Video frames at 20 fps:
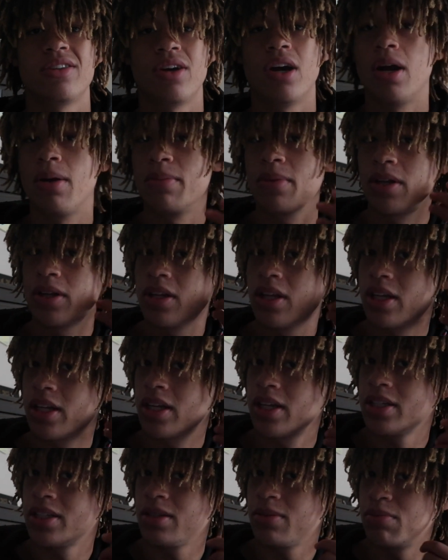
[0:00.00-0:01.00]
You know what I mean?
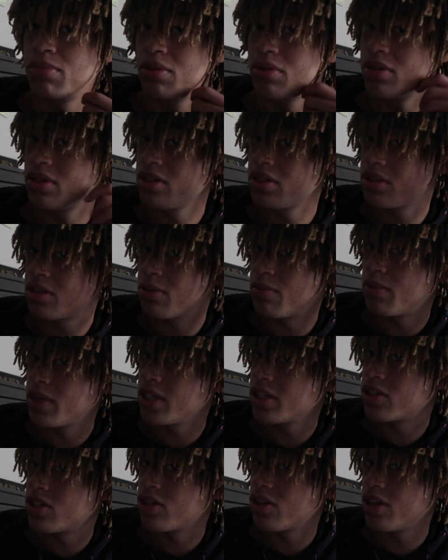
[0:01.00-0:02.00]
Like, it's important to
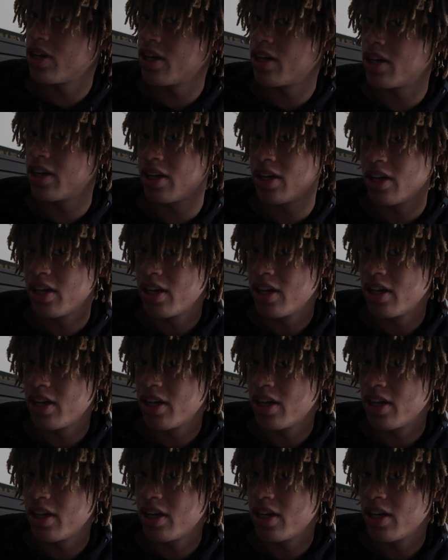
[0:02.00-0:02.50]
make sure that